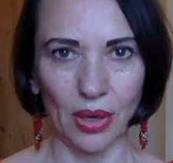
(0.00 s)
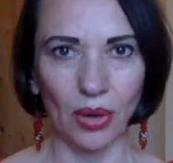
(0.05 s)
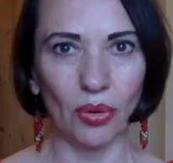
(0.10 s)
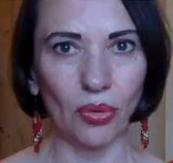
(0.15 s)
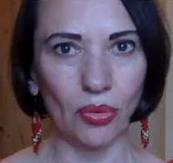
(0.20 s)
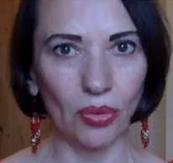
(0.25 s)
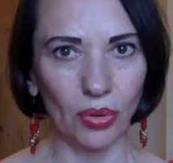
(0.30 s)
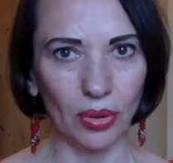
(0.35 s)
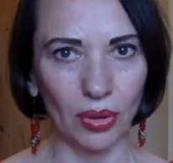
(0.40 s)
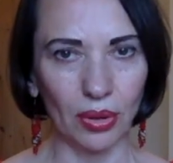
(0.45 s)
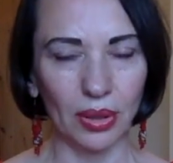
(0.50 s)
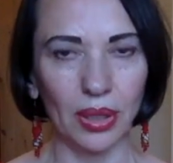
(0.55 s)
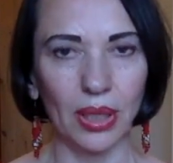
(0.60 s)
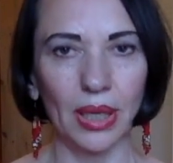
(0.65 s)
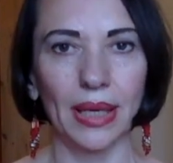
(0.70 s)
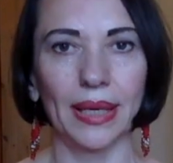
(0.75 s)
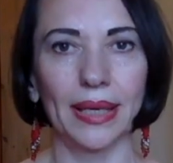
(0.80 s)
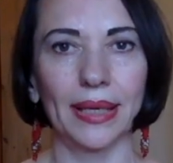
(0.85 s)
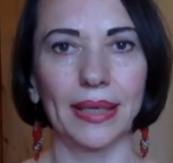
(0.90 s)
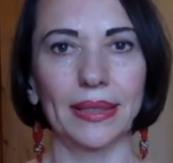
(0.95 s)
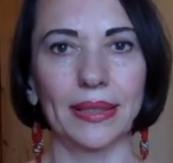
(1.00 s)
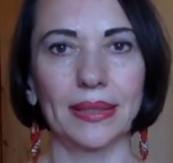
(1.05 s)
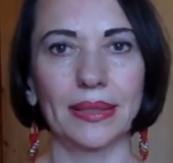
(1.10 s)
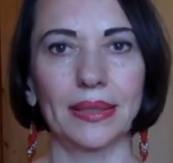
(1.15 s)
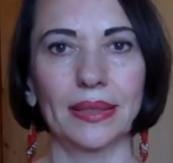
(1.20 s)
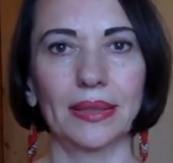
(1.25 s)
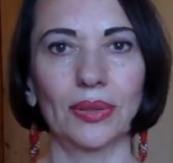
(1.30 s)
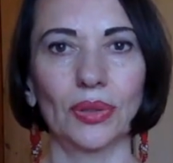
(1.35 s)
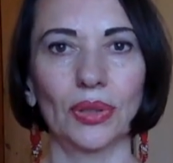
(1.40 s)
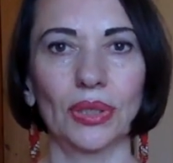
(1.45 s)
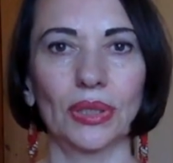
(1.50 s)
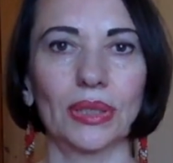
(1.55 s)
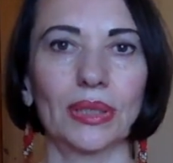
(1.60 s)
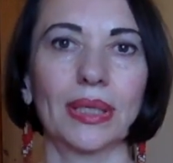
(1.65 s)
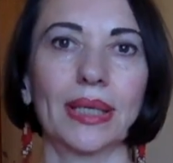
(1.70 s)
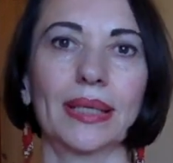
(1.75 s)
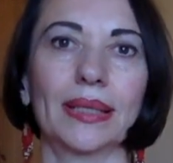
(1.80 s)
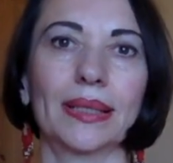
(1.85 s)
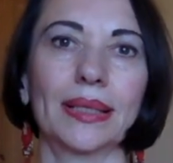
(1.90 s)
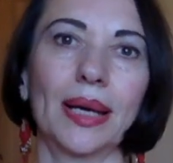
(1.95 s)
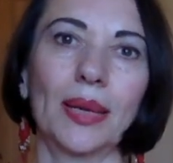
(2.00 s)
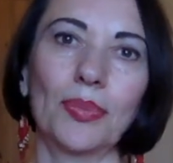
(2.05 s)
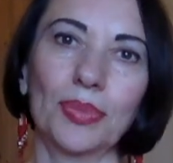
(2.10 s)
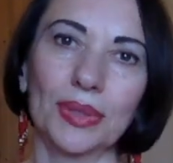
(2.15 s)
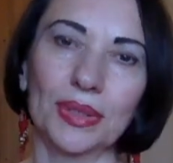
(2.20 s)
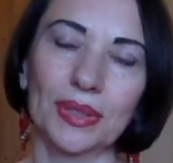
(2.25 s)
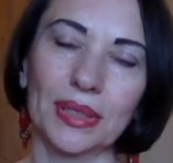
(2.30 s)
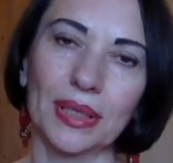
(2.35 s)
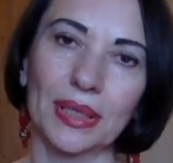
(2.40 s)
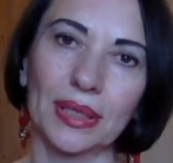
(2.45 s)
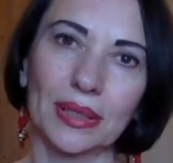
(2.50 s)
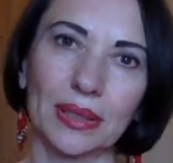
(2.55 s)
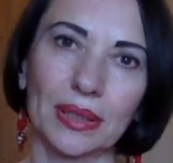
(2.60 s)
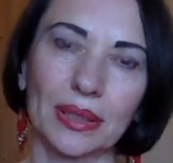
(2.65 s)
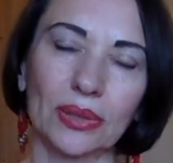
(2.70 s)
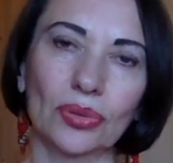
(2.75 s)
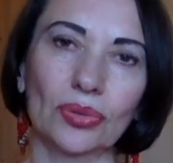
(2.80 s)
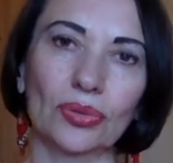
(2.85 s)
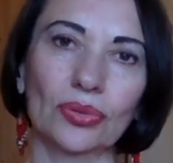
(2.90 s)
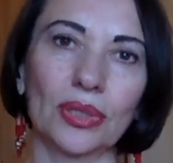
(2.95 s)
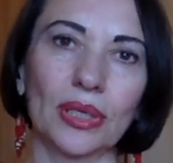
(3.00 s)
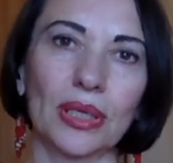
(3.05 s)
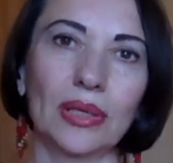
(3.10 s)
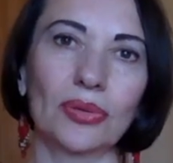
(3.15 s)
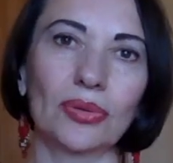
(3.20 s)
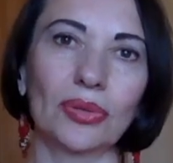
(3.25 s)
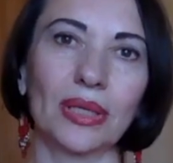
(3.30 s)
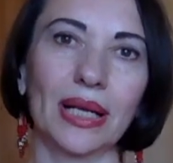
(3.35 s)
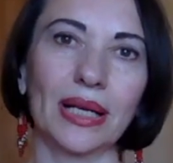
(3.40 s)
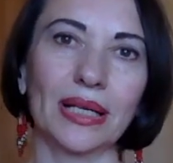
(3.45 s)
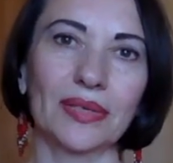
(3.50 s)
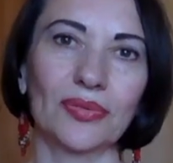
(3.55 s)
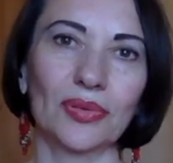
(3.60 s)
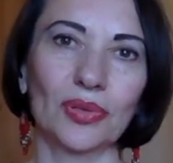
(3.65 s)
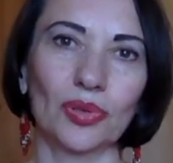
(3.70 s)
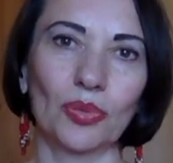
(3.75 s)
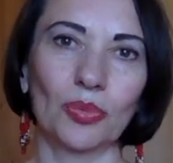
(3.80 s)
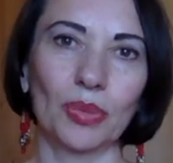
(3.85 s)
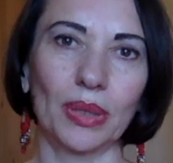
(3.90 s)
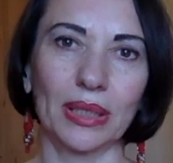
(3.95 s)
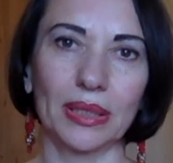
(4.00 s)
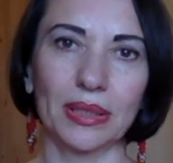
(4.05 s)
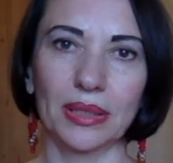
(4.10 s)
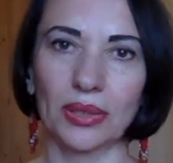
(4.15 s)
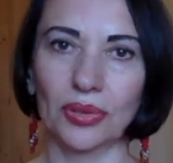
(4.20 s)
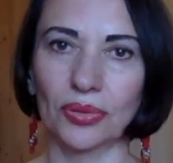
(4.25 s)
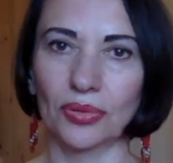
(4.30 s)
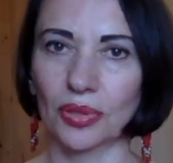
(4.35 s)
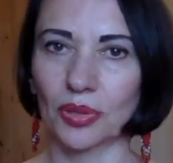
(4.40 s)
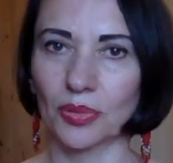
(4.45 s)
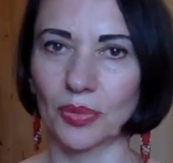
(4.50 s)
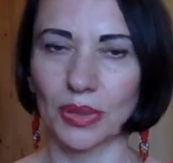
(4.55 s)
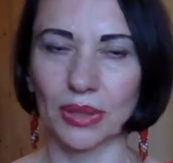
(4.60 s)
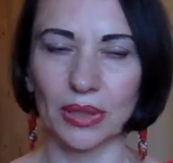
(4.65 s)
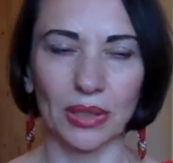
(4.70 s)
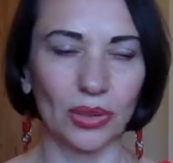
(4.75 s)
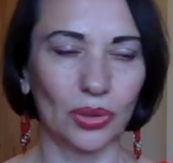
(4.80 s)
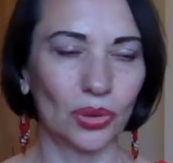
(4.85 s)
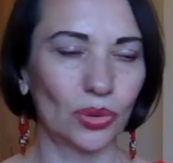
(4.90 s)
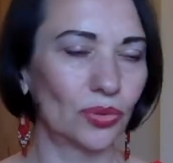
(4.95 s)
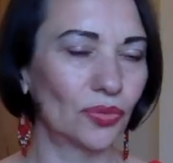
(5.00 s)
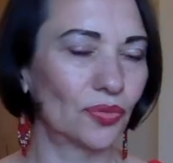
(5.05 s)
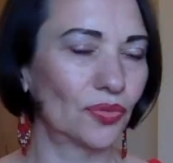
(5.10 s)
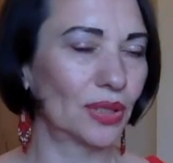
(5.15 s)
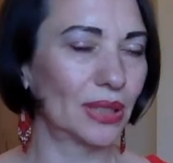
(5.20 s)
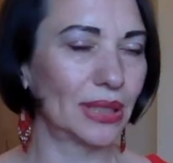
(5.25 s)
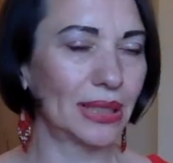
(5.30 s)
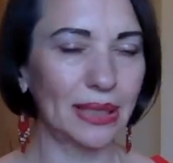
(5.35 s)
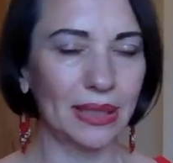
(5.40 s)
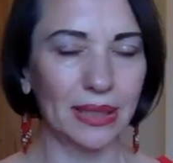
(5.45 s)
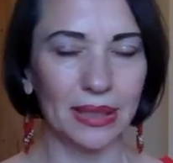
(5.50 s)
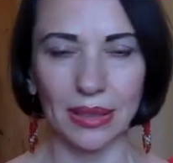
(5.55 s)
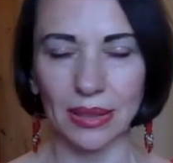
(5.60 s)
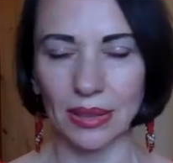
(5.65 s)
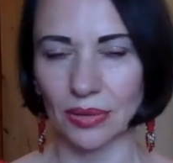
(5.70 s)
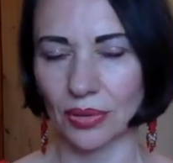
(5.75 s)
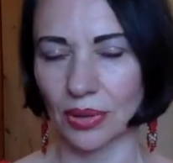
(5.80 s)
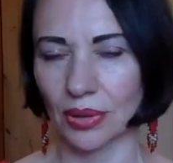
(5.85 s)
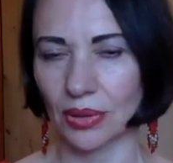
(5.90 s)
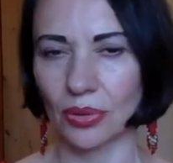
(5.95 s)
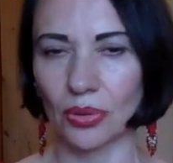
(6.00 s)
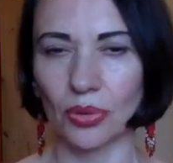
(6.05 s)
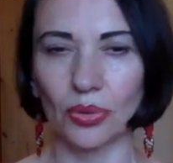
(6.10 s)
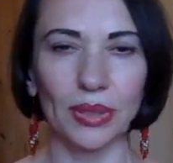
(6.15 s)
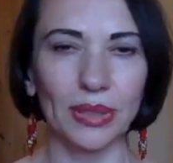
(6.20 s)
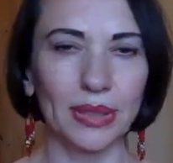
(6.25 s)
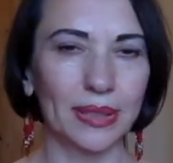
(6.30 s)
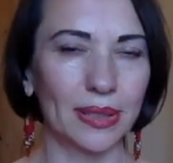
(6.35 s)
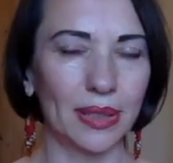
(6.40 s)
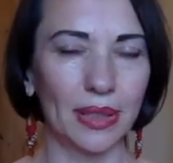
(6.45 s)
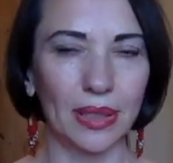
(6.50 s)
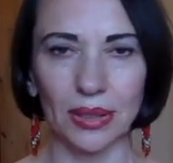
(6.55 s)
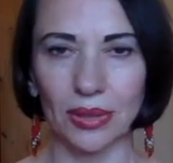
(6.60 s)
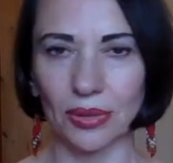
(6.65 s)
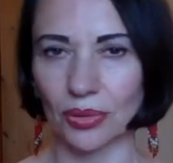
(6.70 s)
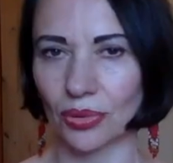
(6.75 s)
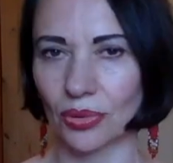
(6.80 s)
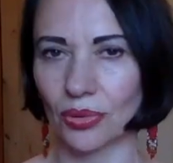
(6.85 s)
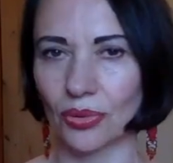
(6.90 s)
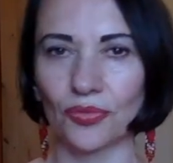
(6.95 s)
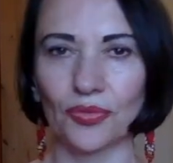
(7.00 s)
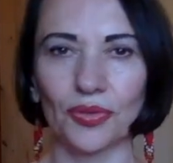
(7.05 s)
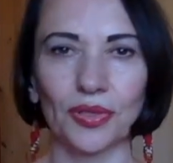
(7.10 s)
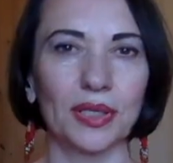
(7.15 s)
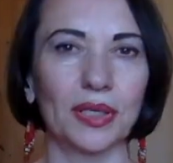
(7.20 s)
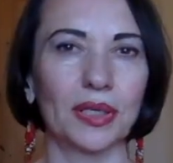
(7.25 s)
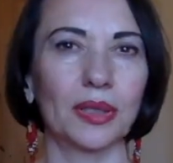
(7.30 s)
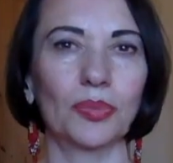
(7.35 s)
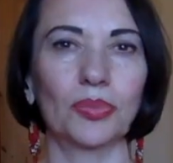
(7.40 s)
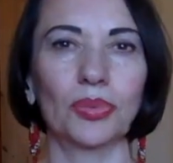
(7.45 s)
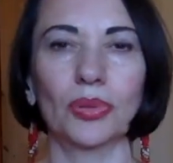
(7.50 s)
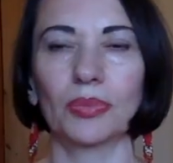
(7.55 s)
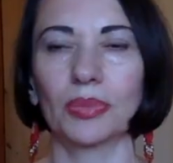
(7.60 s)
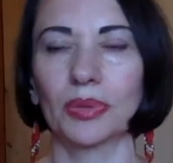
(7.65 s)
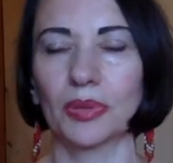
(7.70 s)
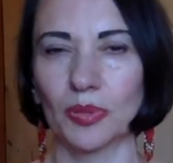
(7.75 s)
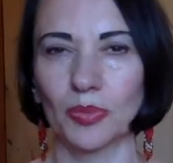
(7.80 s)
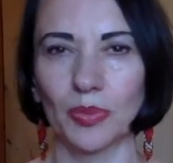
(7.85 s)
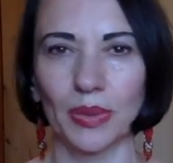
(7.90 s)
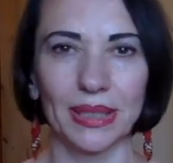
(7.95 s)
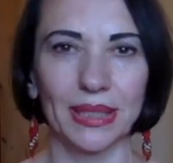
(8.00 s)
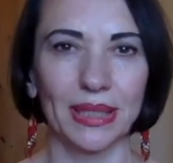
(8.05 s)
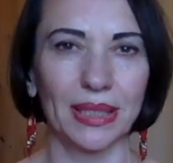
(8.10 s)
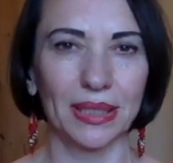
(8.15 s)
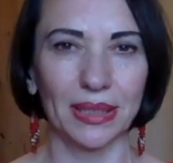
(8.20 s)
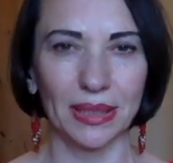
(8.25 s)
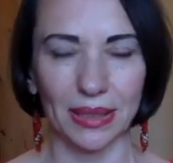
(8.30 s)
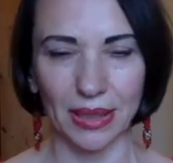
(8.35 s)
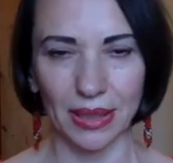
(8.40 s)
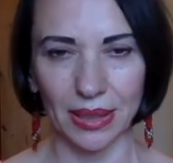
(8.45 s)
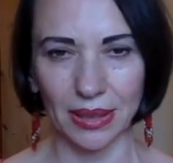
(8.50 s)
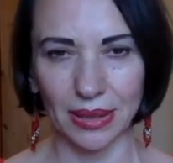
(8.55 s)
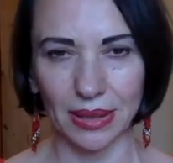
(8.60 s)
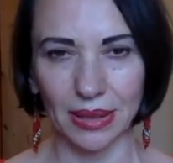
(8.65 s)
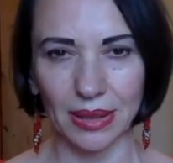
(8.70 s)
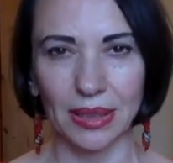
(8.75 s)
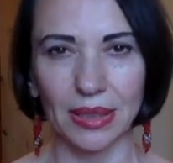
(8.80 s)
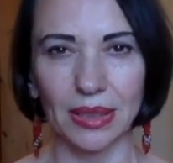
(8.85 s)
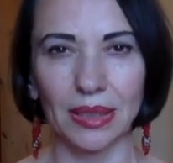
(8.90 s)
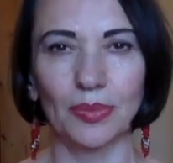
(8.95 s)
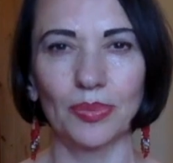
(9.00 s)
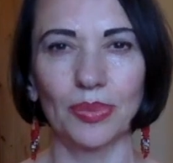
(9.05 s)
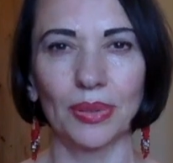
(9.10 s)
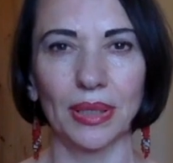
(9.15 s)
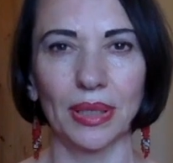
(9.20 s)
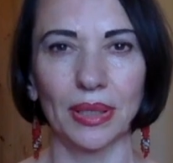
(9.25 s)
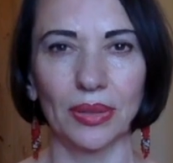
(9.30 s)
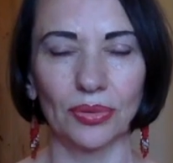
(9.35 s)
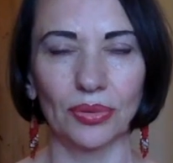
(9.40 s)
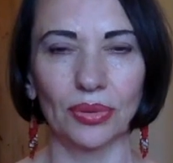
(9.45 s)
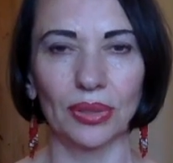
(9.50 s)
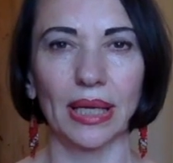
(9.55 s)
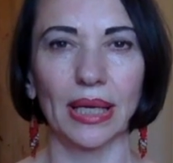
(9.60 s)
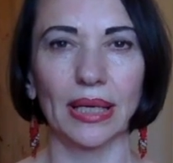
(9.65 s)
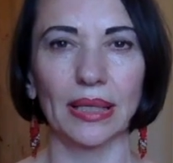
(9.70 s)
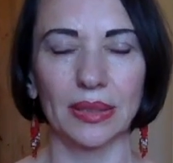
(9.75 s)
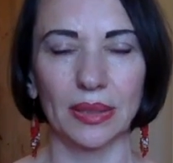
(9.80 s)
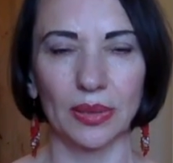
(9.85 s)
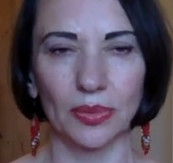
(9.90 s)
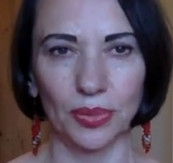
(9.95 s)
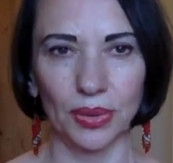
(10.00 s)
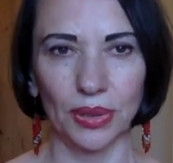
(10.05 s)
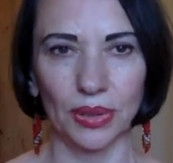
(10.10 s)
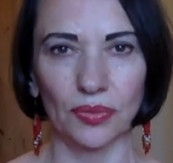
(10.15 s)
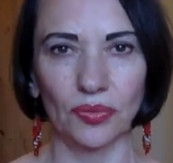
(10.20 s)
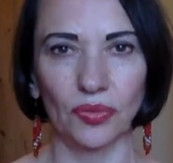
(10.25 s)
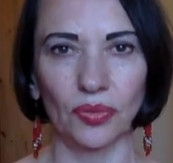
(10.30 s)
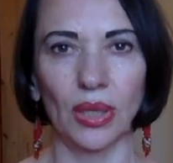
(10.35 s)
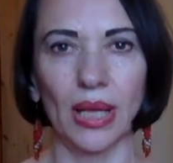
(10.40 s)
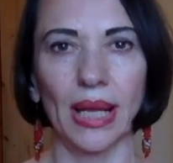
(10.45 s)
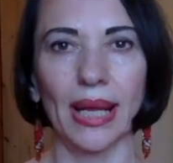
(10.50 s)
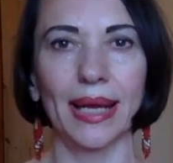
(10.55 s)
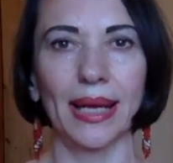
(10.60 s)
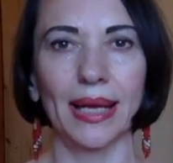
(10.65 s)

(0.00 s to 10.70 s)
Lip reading: Or another situation can happen. They can get really relaxed with your balancing treatment. They don't feel anything. There are no insights. There are no physical problems, but they're just getting deeply relaxed and peaceful.